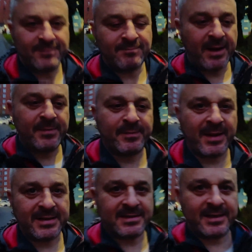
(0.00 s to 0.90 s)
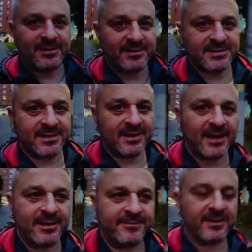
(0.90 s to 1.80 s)
Maybe pencil in the rest of the
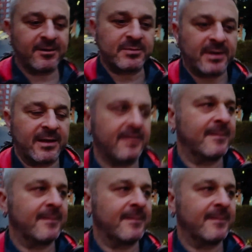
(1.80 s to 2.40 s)
year if it goes well.